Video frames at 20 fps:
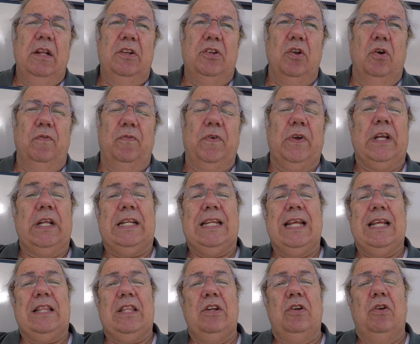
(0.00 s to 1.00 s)
Don't forget to
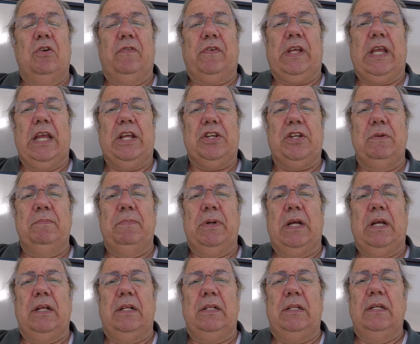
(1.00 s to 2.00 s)
hit the notification
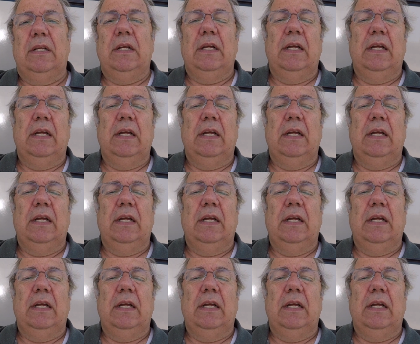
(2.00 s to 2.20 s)
bell.